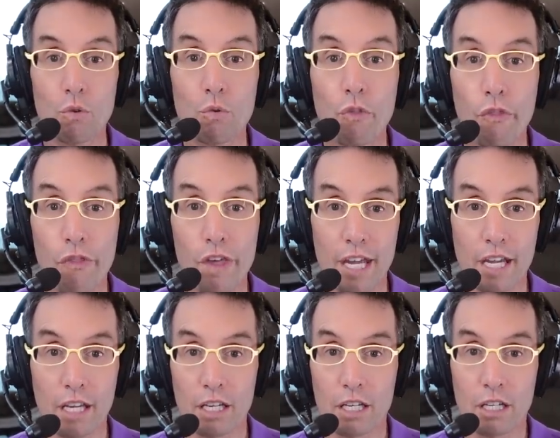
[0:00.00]
to
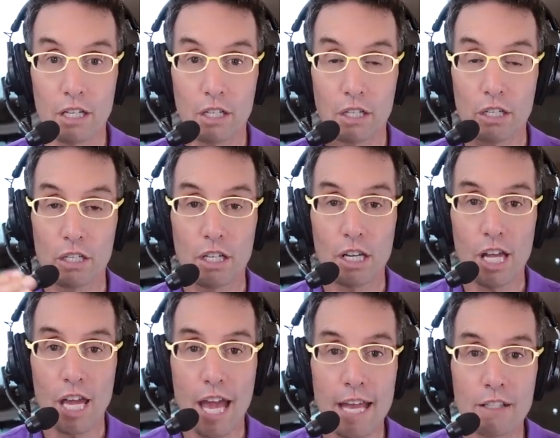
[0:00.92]
think
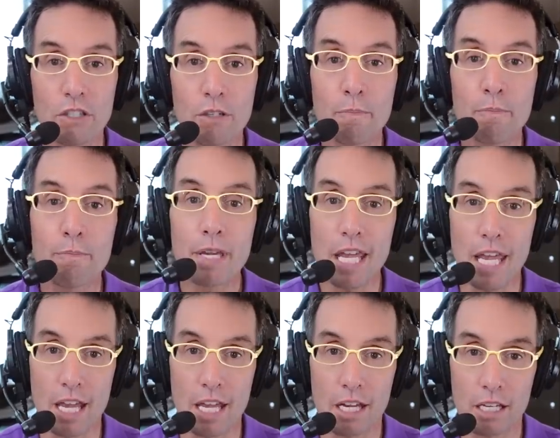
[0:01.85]
and to
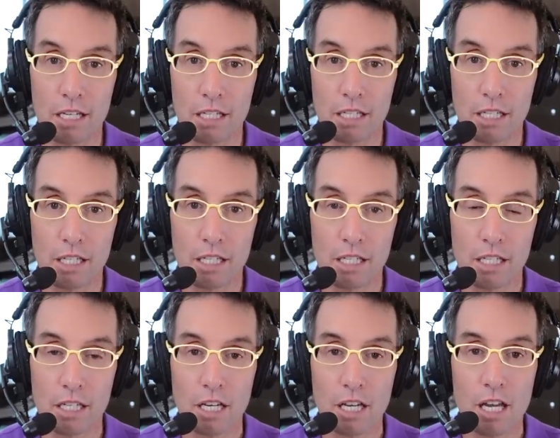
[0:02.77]
be.
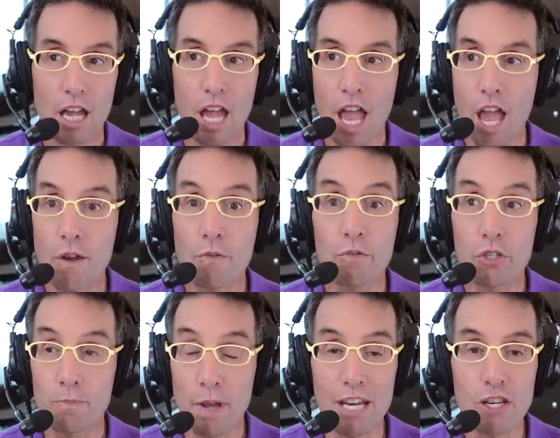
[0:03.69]
And
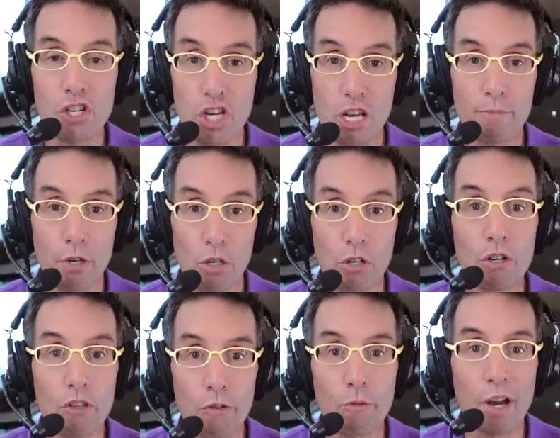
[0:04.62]
spaceship
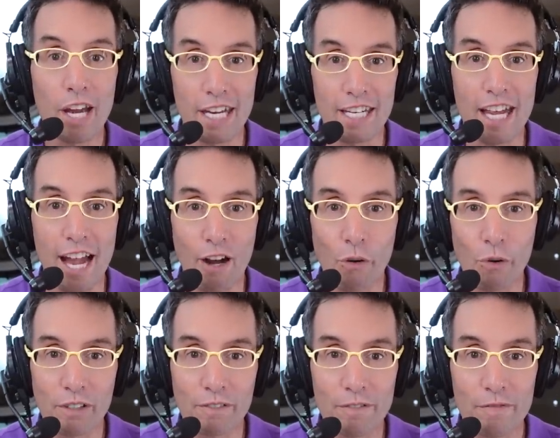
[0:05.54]
Earth right
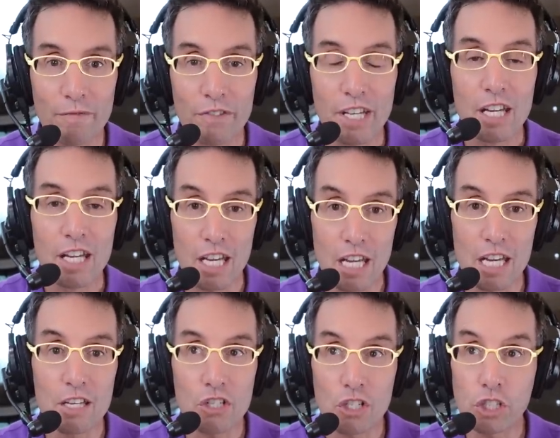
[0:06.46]
now
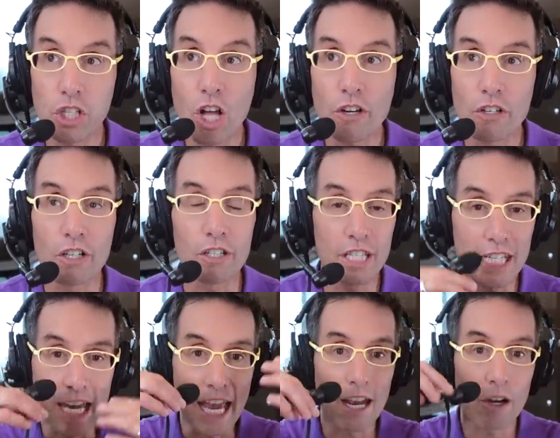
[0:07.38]
is cluttered.
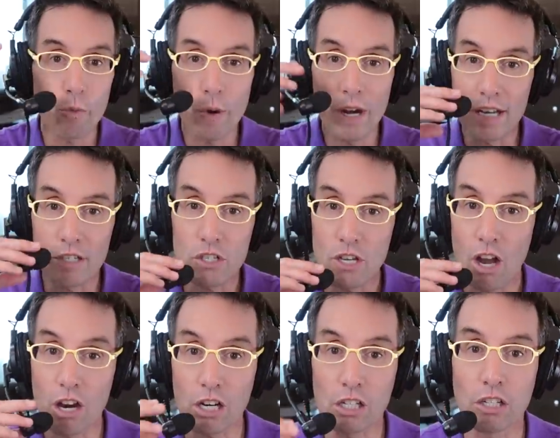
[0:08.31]
The airways
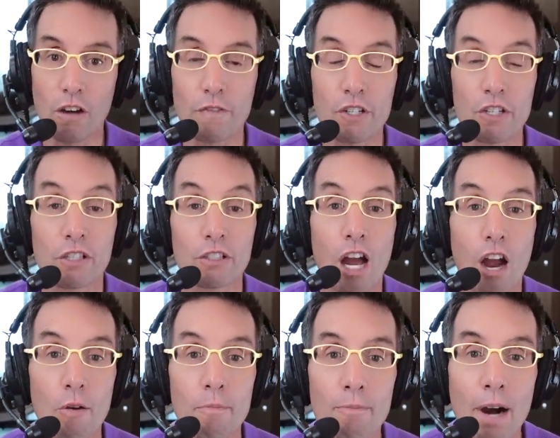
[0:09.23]
are cluttered.
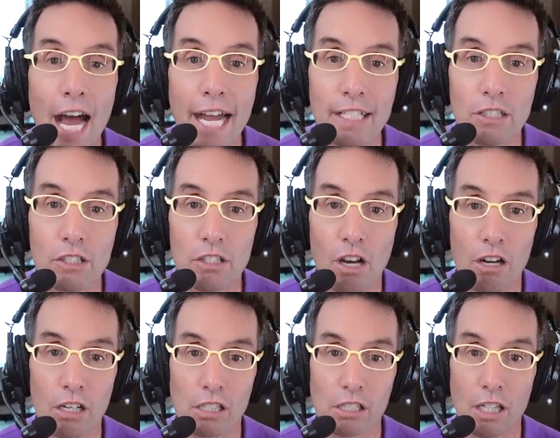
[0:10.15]
Our minds
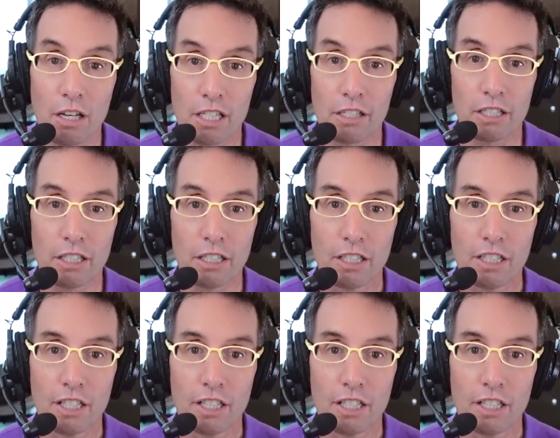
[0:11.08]
are cluttered.